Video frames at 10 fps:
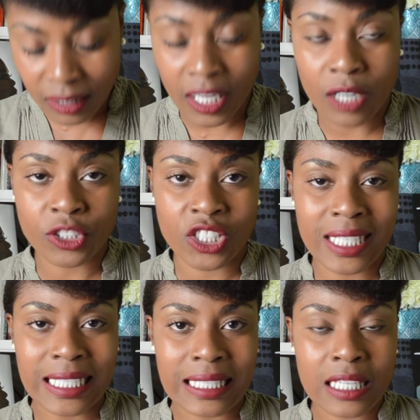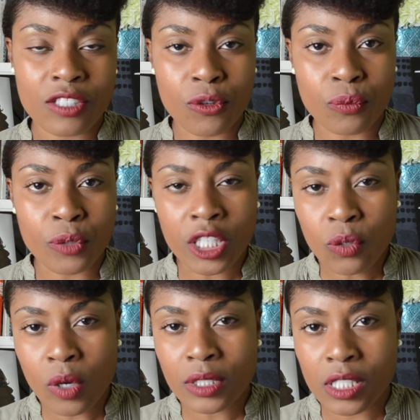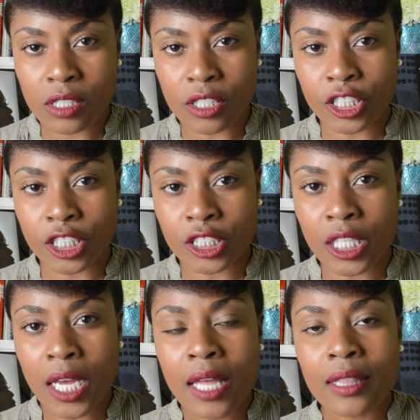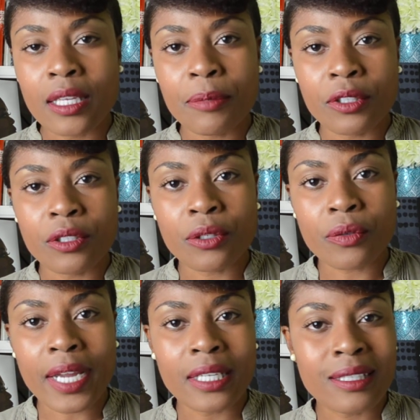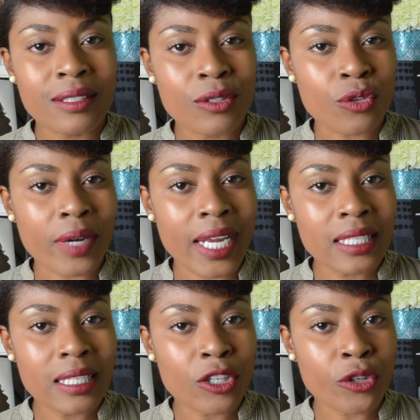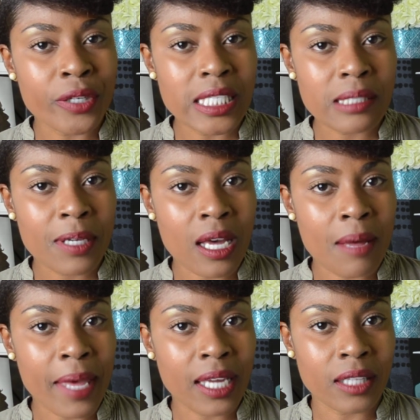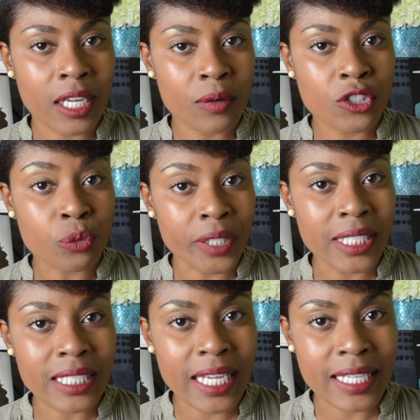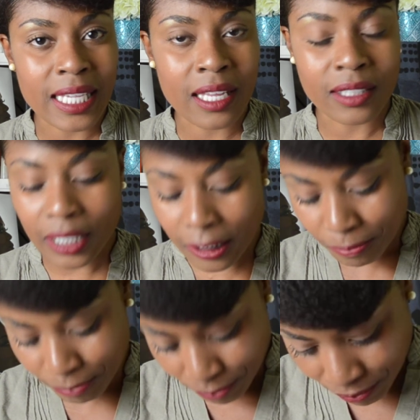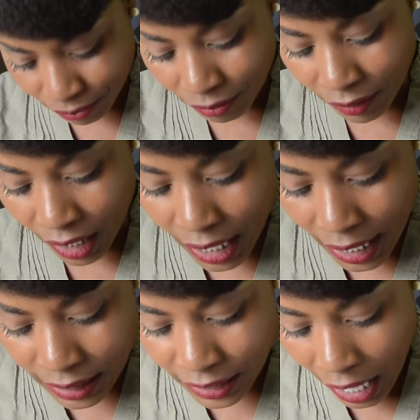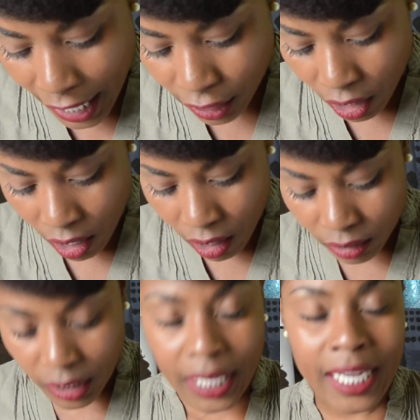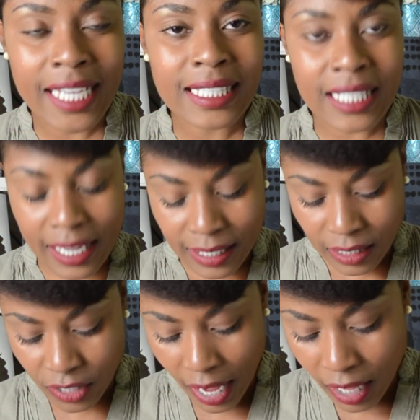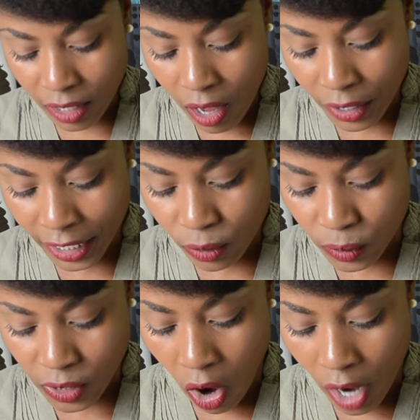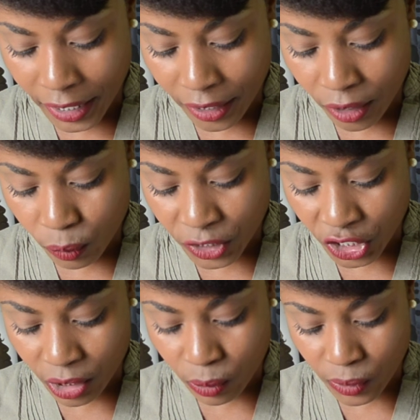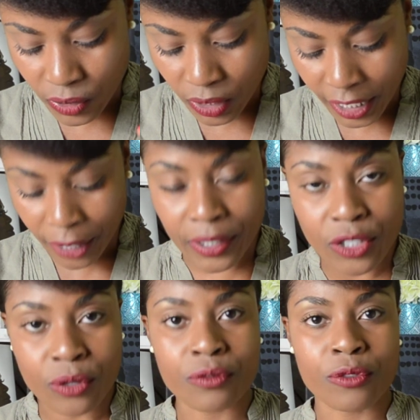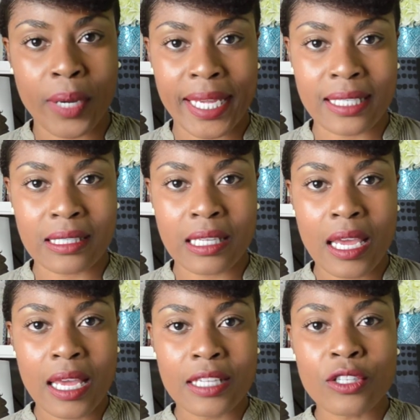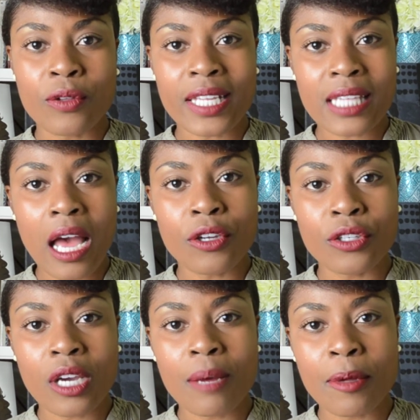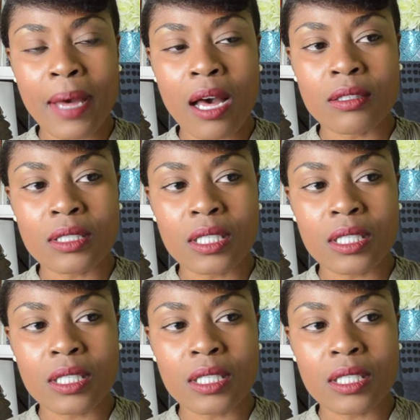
languages and he says if you really want to learn the ability to write great, crisp, compact language, read T.S. Eliot. Dialogue, he says, dialogue equals audio, which equals character voice. So that's how you come about